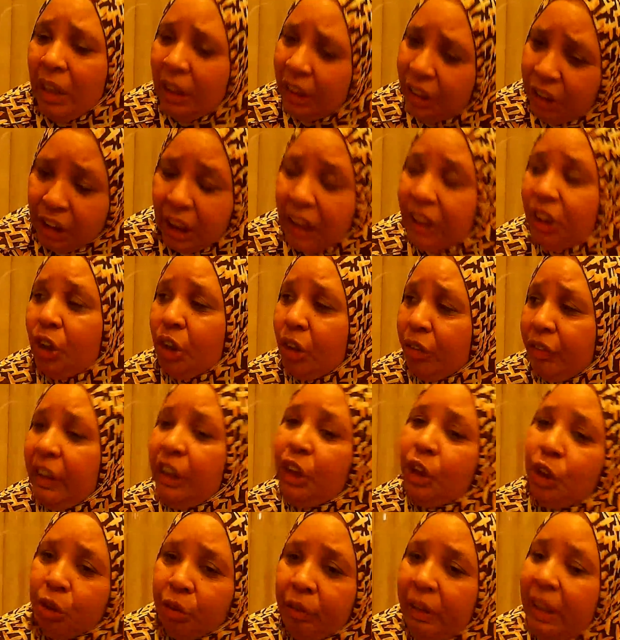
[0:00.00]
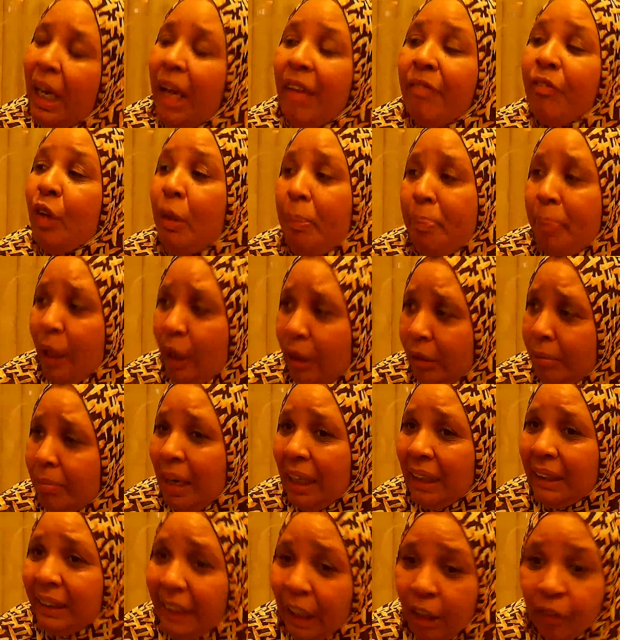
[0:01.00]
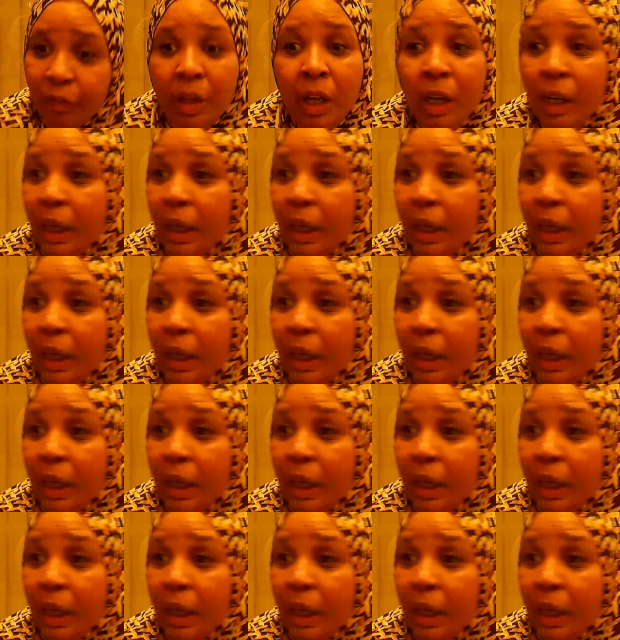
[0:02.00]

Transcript: just to retreat and rebuild myself.